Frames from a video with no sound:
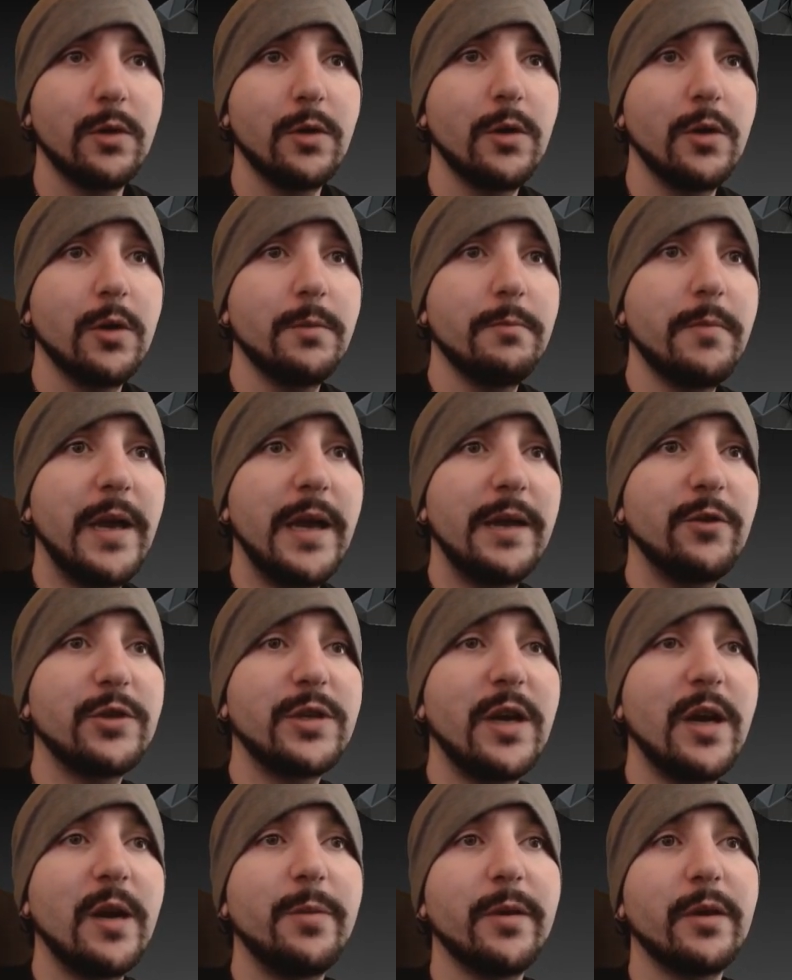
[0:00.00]
Man, those are
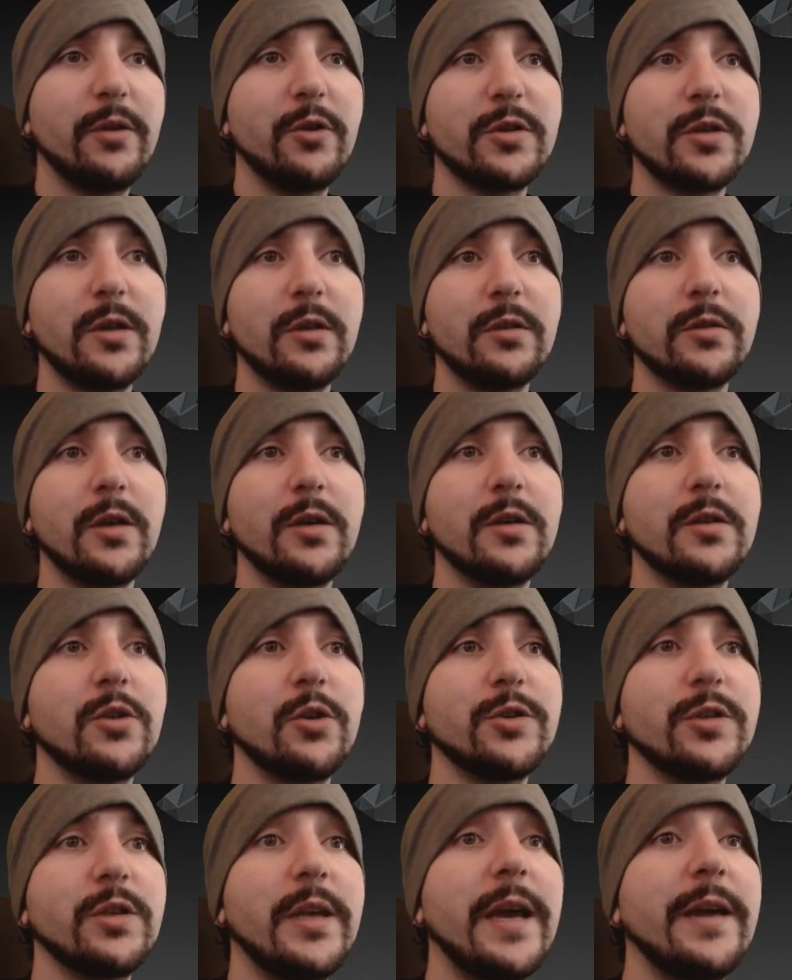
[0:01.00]
epic. Those are all done in
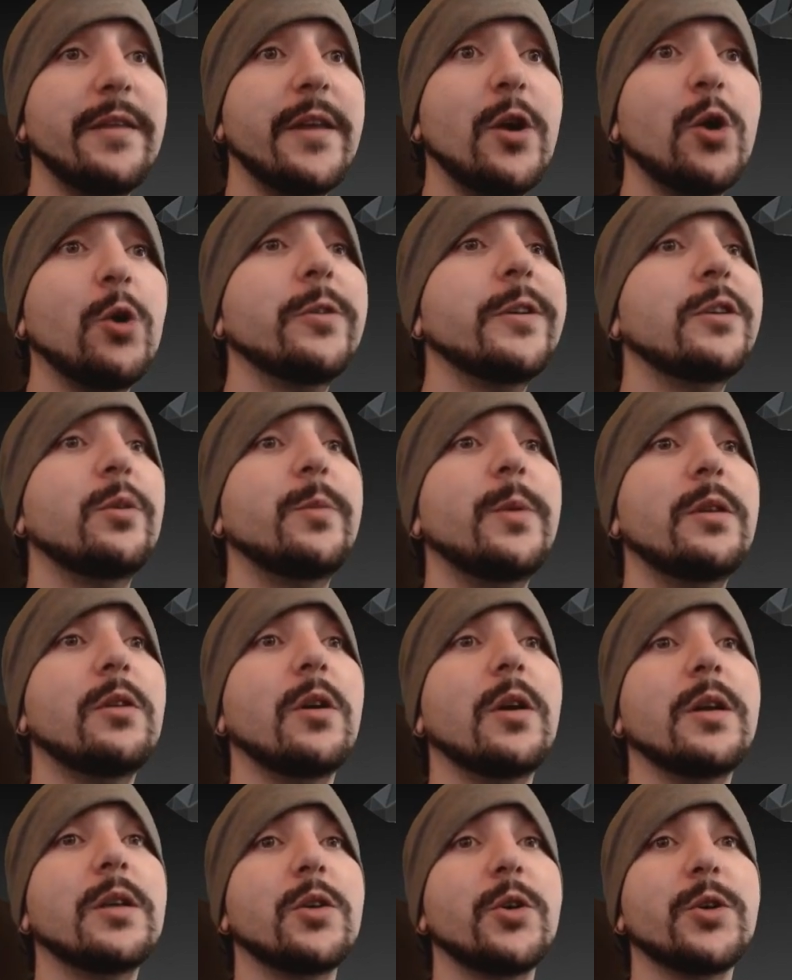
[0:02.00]
Source. Yeah, they all need to be done
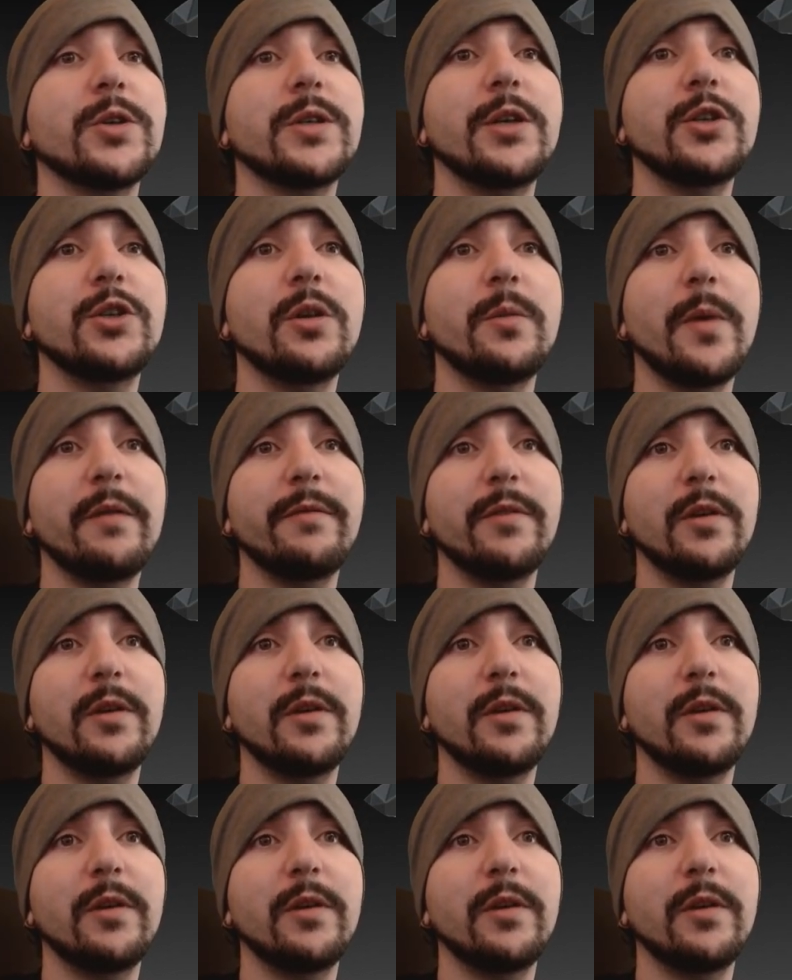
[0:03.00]
in Source Engine, Belby.